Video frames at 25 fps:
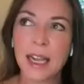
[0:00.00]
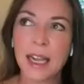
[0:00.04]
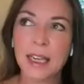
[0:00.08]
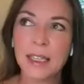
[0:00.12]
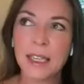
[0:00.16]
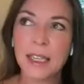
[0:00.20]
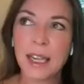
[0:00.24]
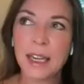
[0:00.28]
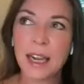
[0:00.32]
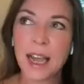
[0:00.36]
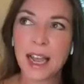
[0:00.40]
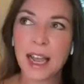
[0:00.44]

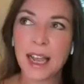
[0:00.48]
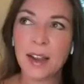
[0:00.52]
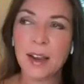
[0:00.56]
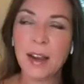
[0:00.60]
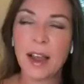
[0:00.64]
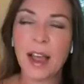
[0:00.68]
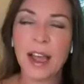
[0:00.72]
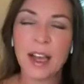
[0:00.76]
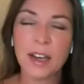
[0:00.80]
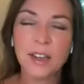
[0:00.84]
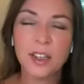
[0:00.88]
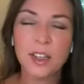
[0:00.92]

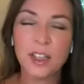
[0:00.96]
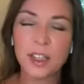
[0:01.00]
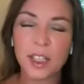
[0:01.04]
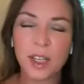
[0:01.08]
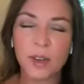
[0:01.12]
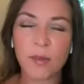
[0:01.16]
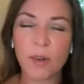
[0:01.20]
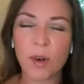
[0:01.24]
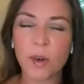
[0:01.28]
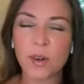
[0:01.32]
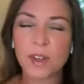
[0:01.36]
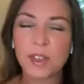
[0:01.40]
I
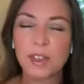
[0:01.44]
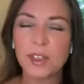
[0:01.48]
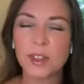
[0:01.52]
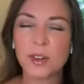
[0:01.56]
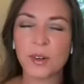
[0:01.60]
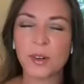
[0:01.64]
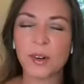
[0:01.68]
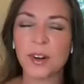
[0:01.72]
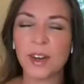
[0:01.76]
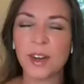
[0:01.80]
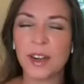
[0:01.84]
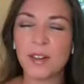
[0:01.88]
actually wrote a
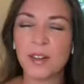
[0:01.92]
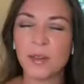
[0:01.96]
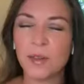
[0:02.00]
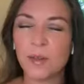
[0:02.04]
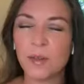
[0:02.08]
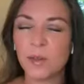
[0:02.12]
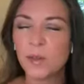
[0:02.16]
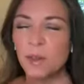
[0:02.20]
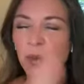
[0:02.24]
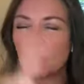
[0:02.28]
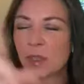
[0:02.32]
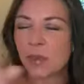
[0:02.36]
story.
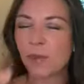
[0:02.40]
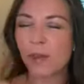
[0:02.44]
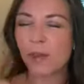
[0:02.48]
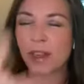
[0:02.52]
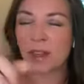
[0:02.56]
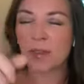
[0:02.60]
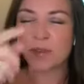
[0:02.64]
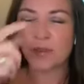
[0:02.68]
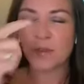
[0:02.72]
It was one of the